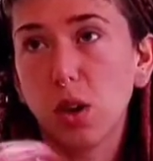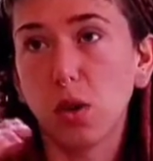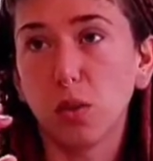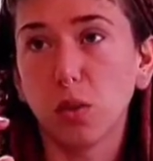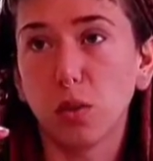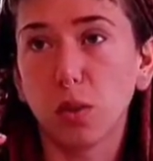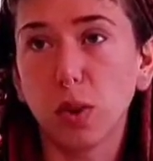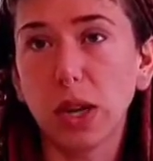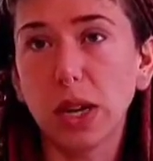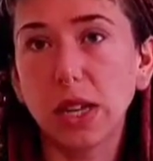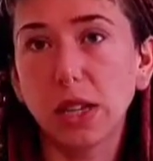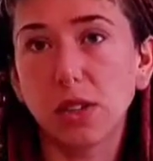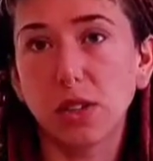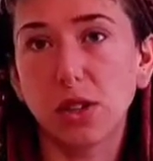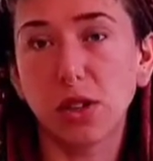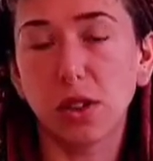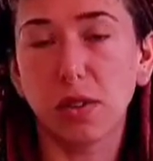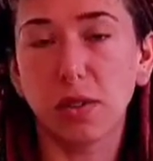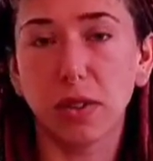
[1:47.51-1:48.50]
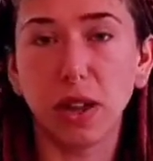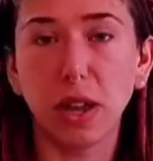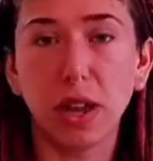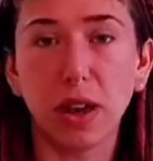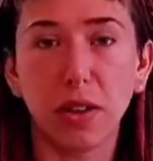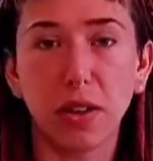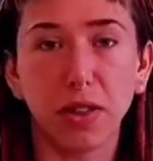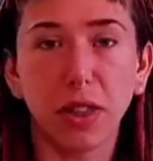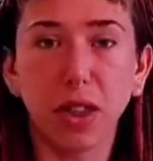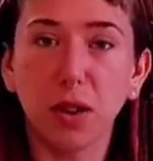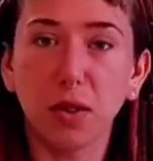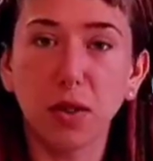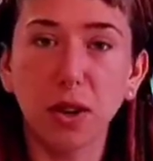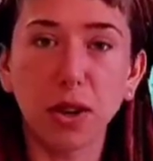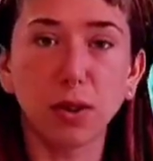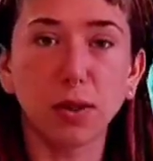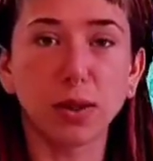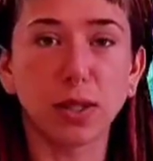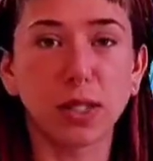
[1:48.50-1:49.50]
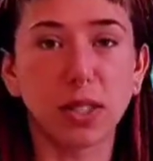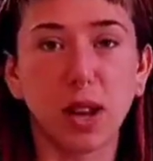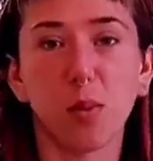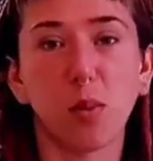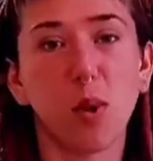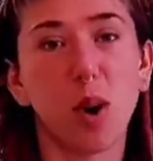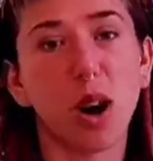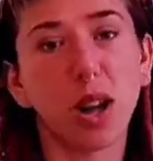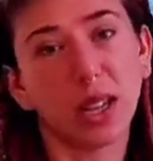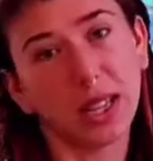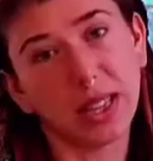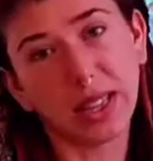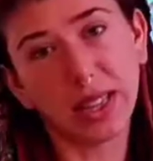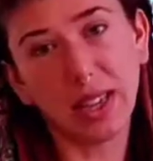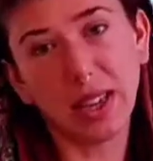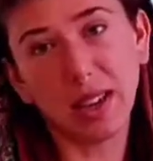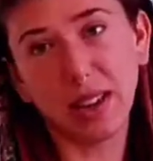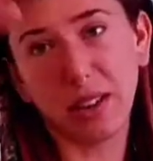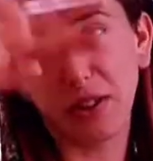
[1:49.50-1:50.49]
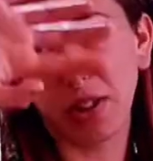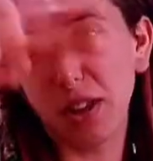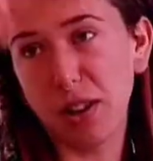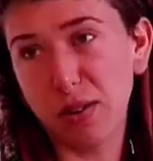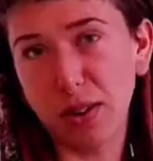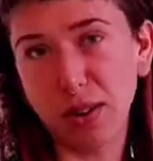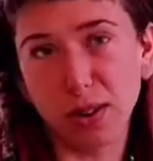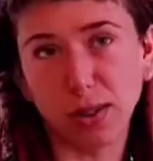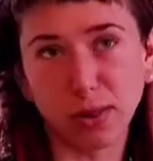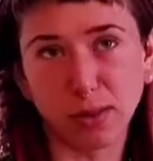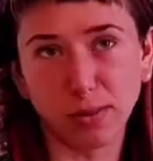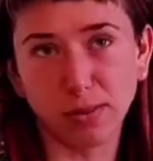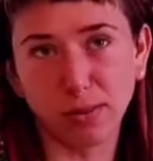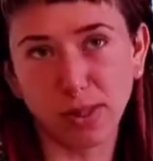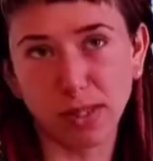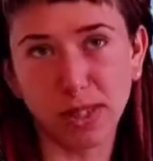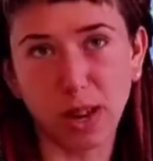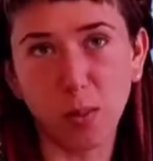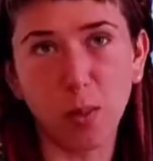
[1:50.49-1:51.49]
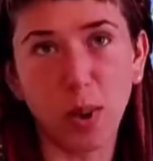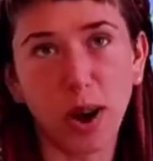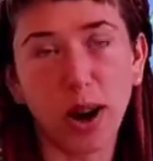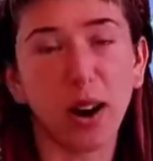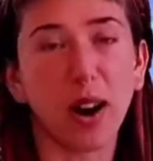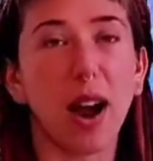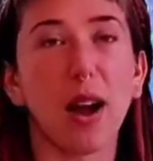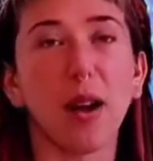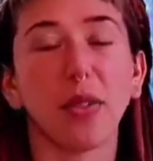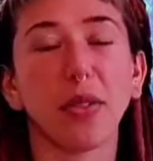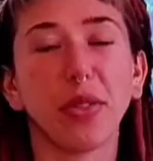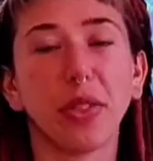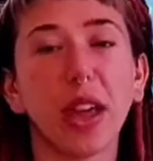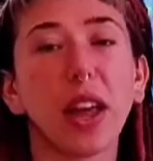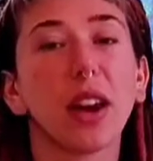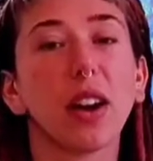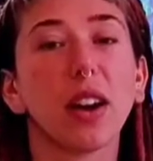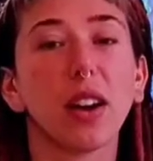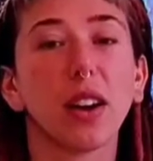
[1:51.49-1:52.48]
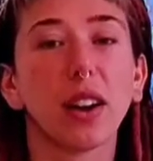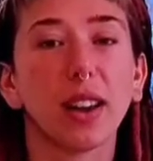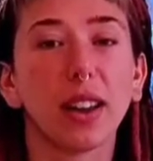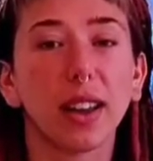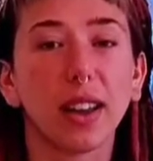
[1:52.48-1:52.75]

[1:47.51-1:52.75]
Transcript: reach the ethereal someone and the ethereal somewhere out there.